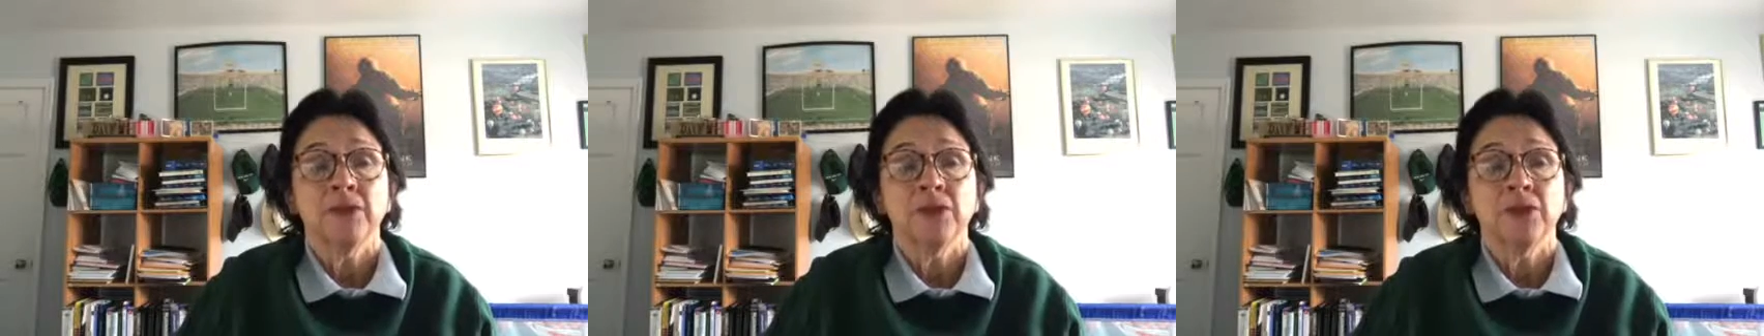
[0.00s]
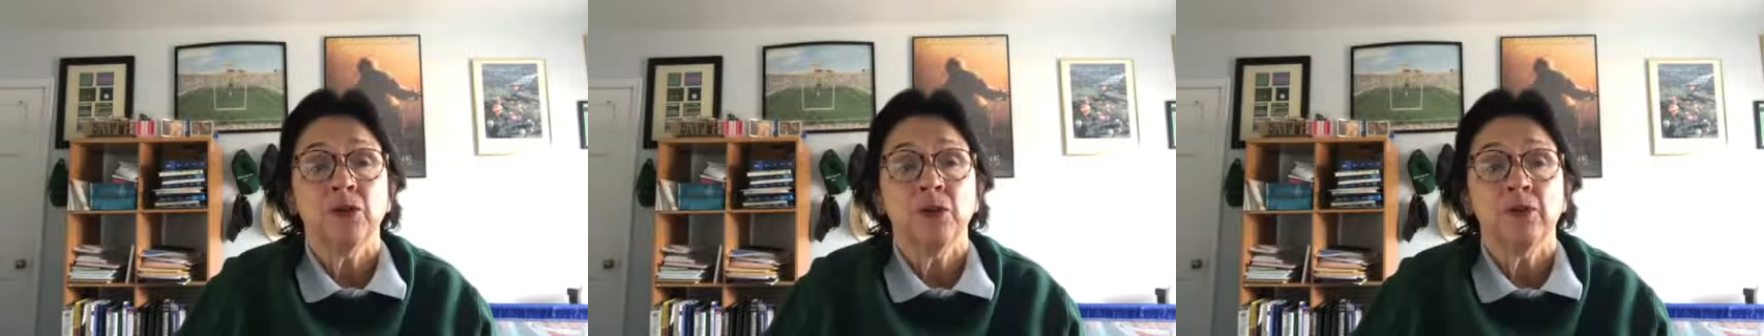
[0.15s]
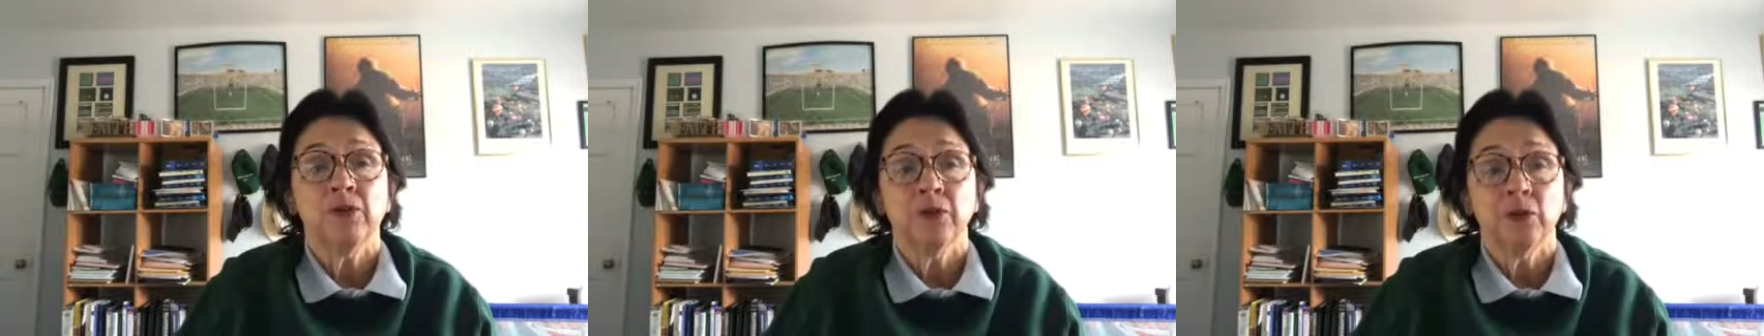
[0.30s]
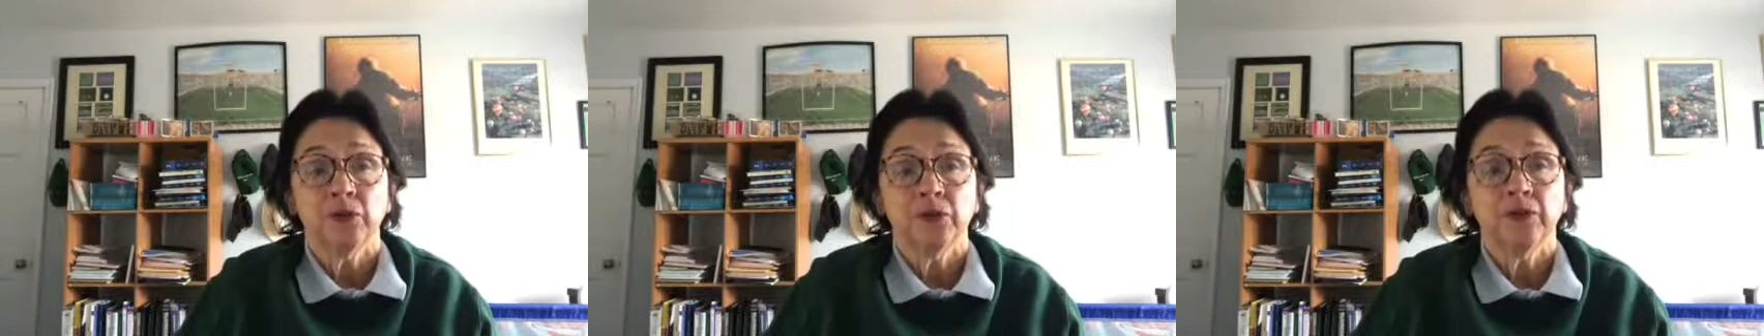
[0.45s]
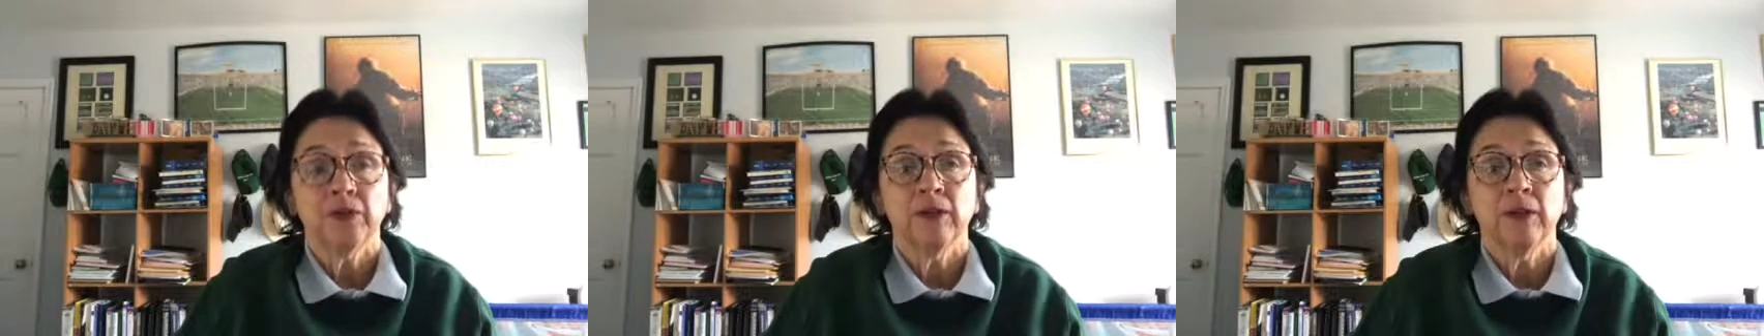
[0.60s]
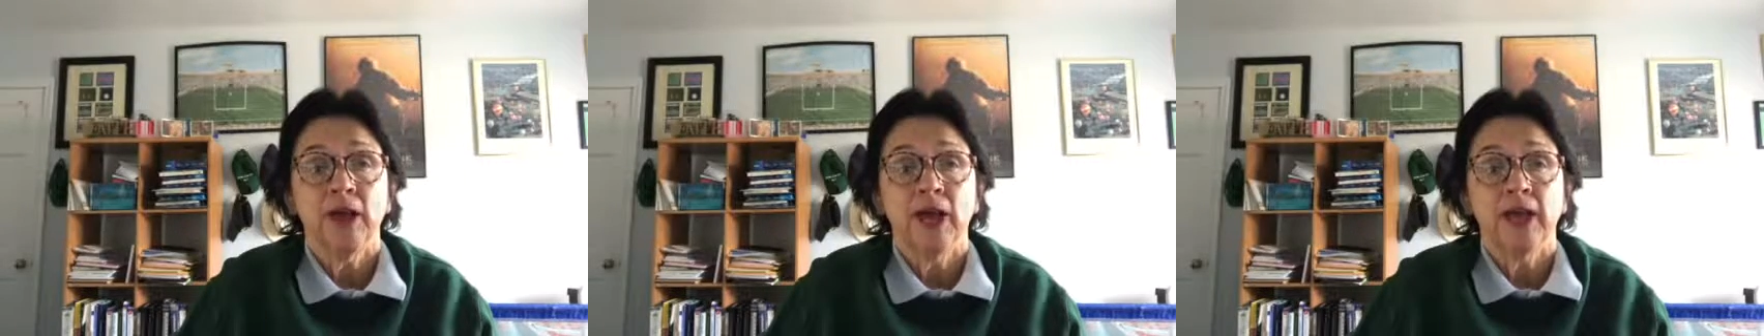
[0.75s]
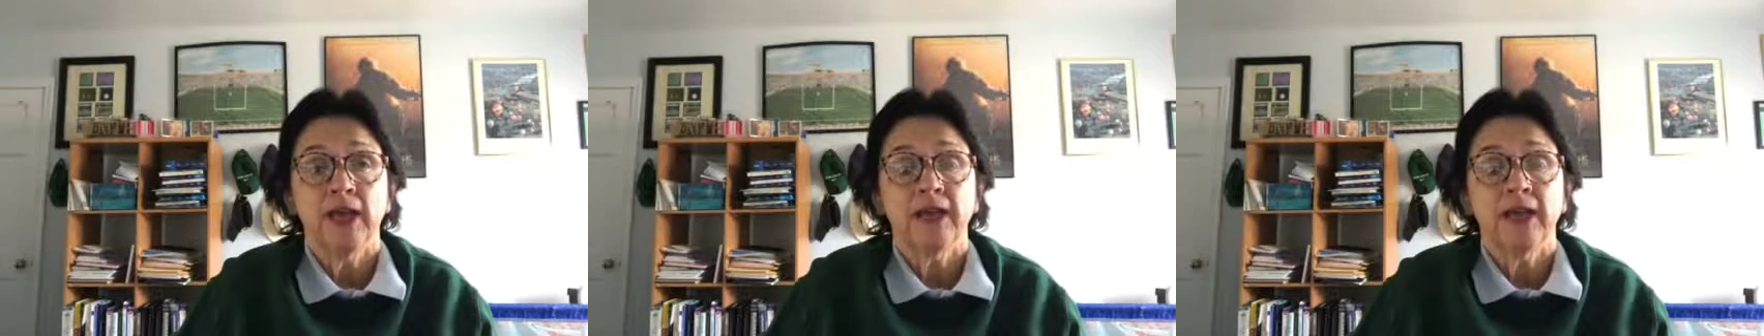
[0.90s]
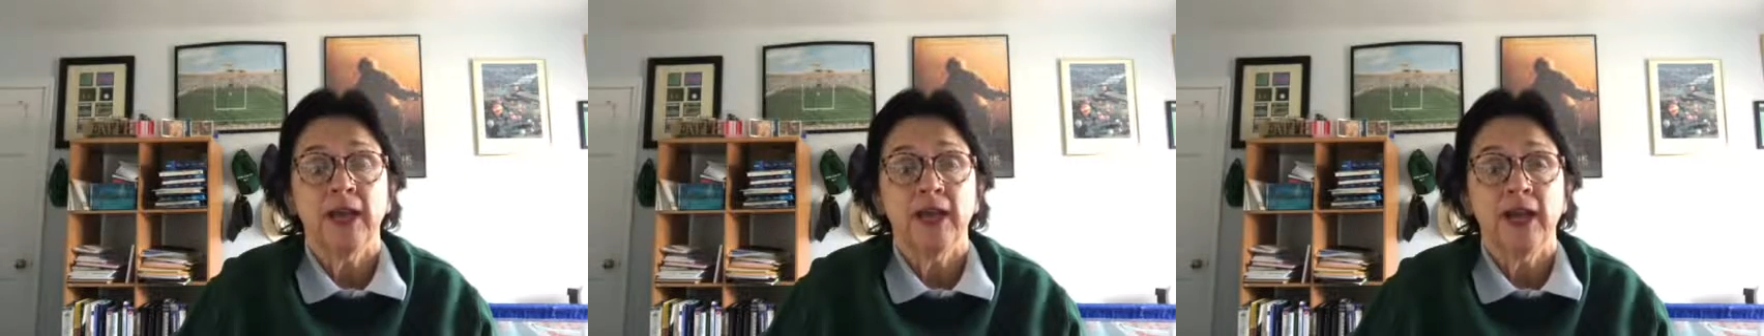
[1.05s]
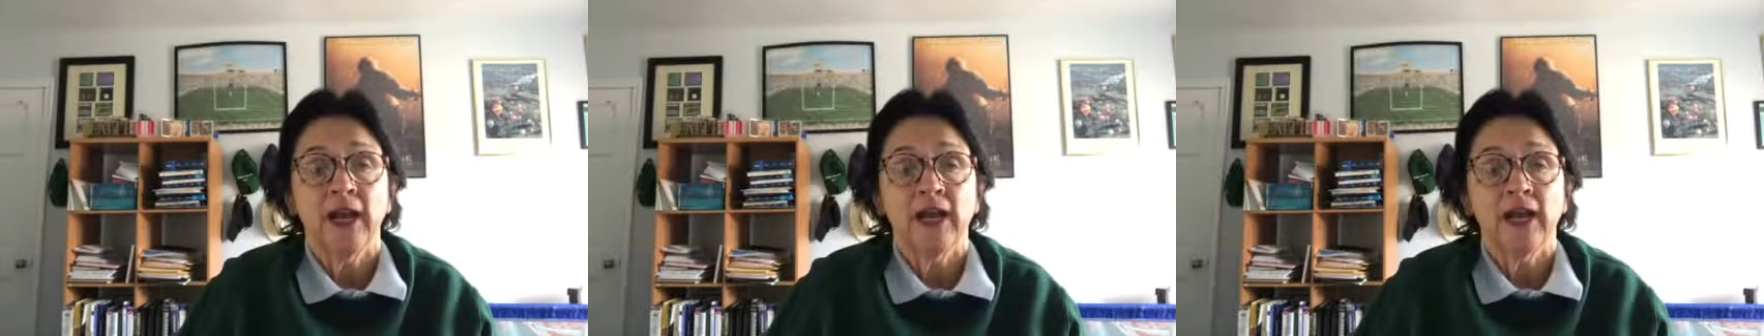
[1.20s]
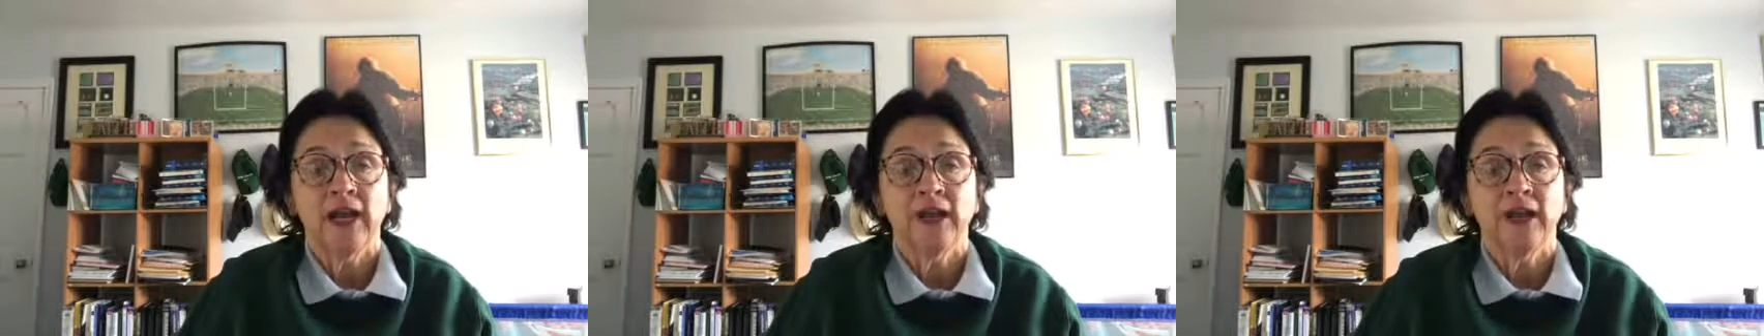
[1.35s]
you have learned a lot, and I